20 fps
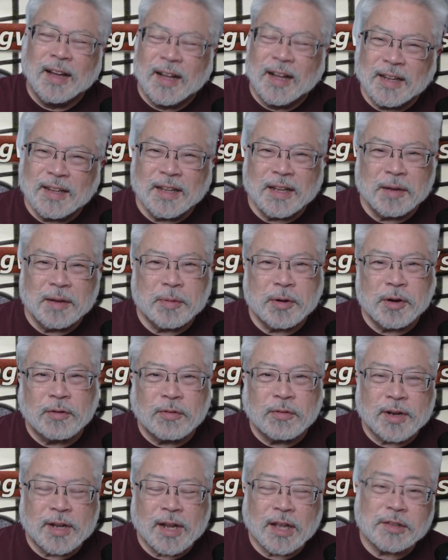a little bit
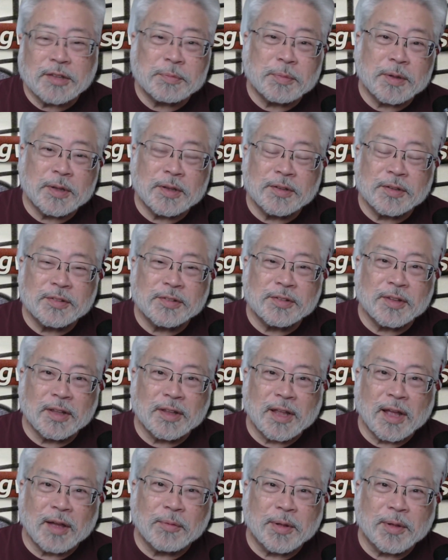overcast, because then
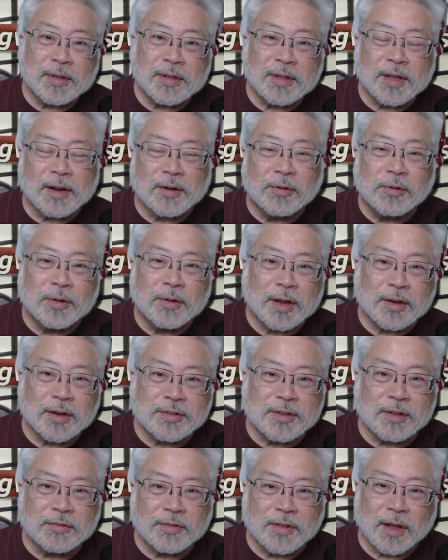that way you can get a whole lot of
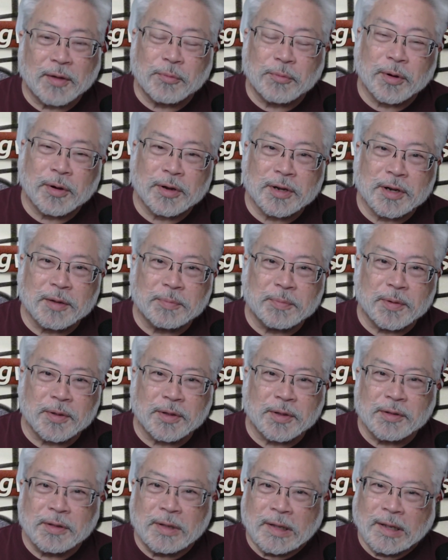stuff without working up
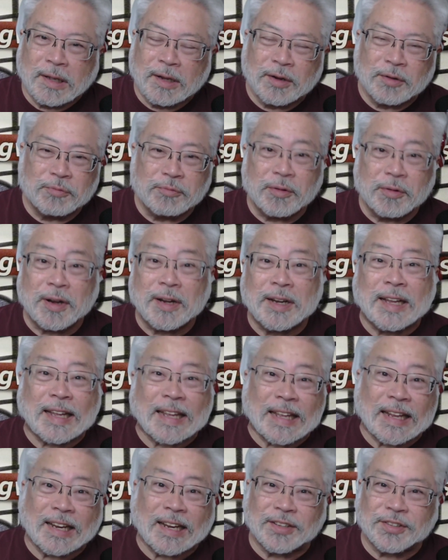a
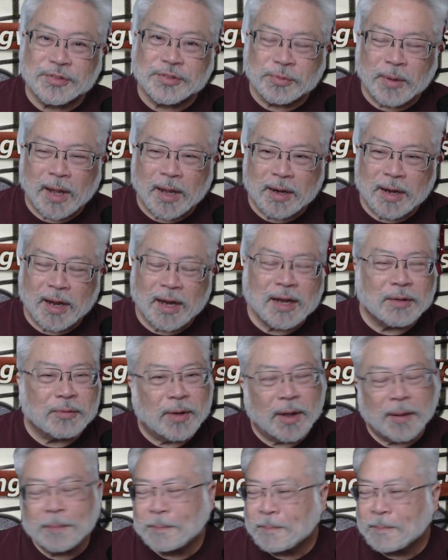ridiculous sweat. Anyway,